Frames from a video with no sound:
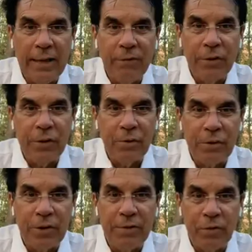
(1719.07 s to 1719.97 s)
ever do is
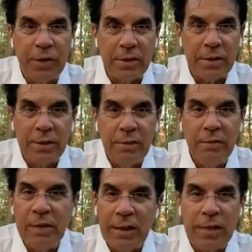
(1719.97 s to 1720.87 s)
receive Jesus.
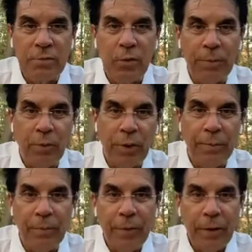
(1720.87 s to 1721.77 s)
Nothing's more
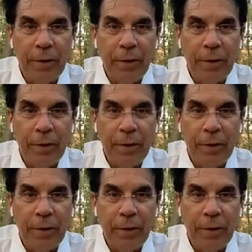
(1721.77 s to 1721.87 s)
important.